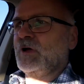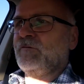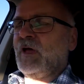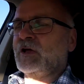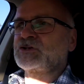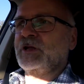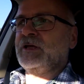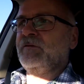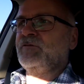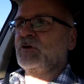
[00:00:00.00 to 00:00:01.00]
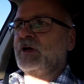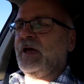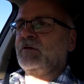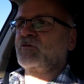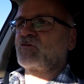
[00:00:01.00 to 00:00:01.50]
if you
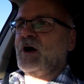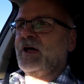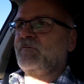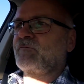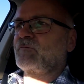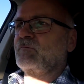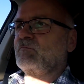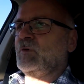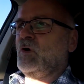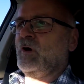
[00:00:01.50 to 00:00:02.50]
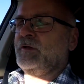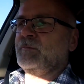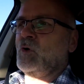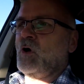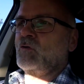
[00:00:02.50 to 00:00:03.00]
can drive or in
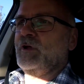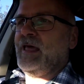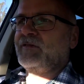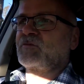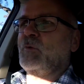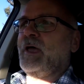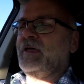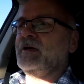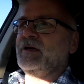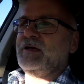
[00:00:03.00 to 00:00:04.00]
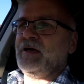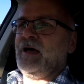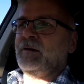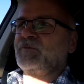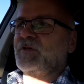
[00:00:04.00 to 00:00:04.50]
a more relaxed way,
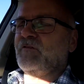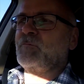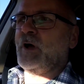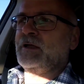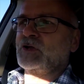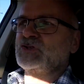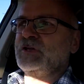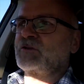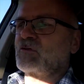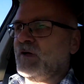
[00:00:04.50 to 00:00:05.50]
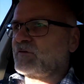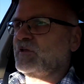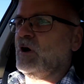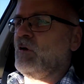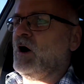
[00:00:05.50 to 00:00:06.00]
save more energy, drive
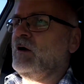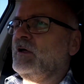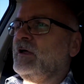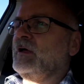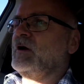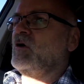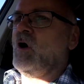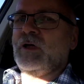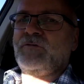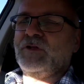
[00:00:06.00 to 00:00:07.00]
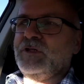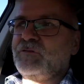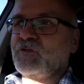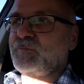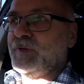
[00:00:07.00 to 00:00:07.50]
slower, or if you
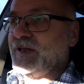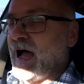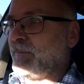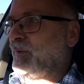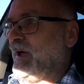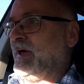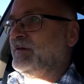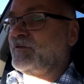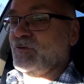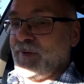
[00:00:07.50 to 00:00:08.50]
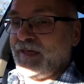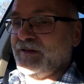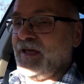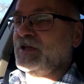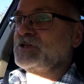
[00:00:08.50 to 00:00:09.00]
need to speed up and to make
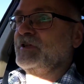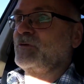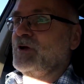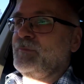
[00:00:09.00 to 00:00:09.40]
it actually to your